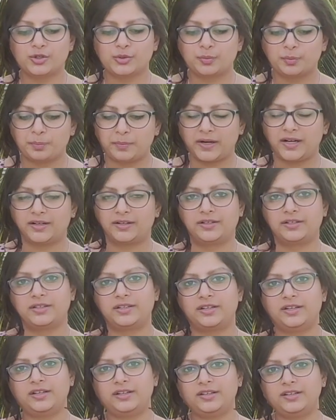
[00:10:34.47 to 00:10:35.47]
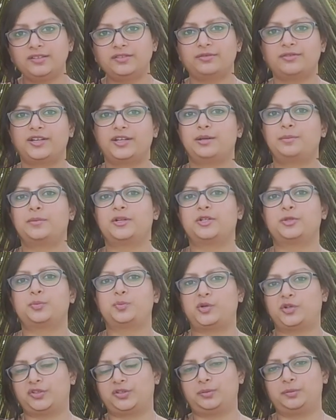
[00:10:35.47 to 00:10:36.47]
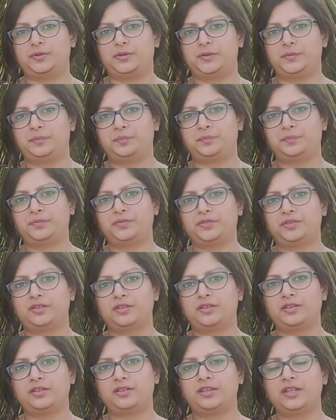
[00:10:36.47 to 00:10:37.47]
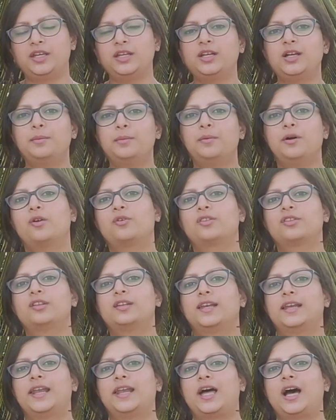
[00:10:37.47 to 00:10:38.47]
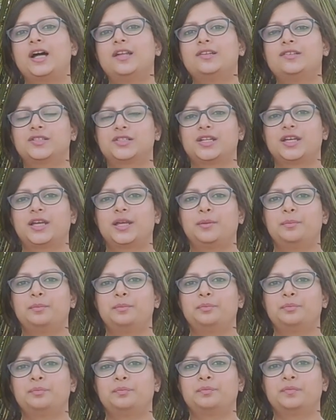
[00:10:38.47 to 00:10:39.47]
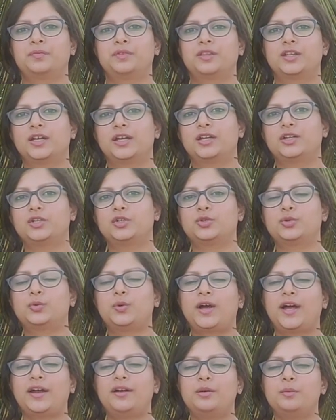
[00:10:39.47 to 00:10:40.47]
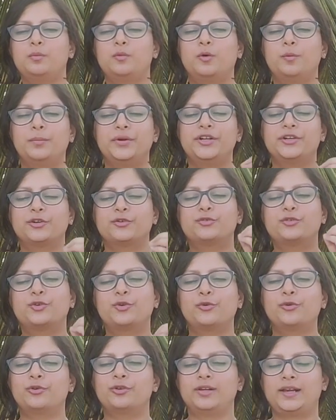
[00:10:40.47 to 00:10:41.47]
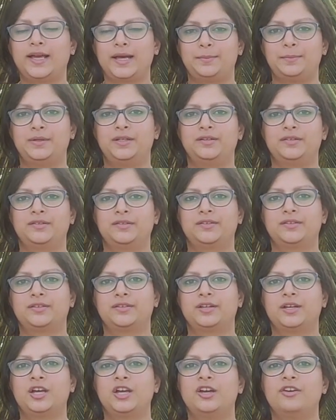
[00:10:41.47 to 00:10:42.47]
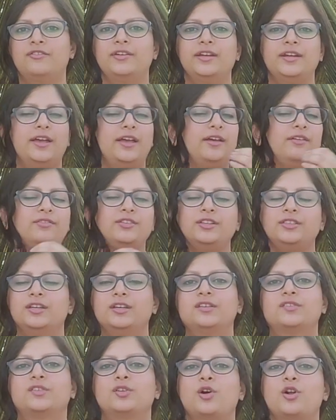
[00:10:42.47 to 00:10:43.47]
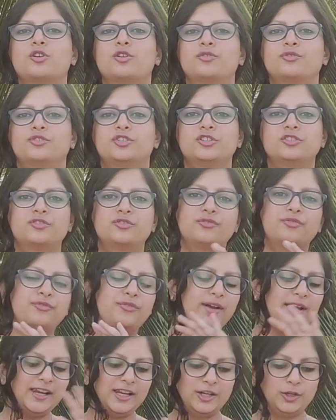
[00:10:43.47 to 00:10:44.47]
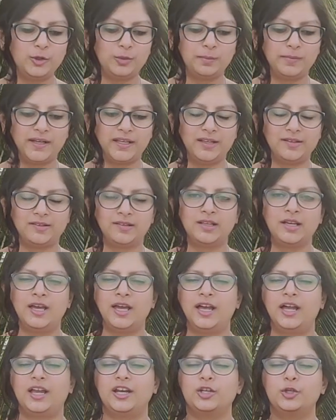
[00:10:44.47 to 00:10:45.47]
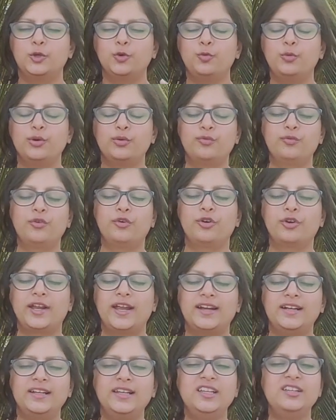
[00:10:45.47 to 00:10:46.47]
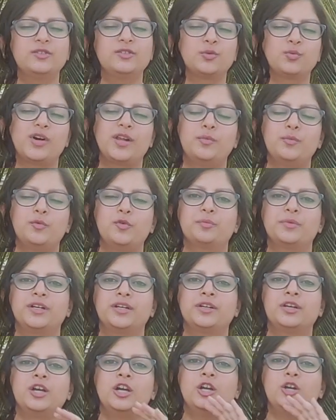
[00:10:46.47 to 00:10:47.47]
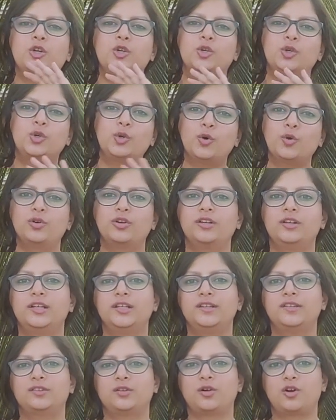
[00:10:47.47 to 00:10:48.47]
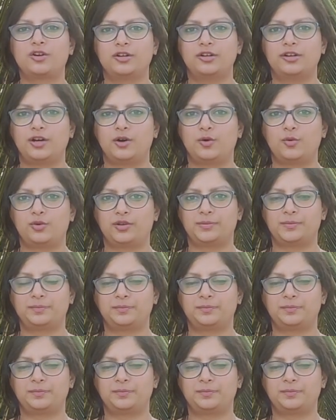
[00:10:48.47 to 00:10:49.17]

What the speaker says: But it is very much possible. Think about the last time that you had a moment of total happiness where everything sort of just fell into place and you were, for at least one moment, totally sorted out.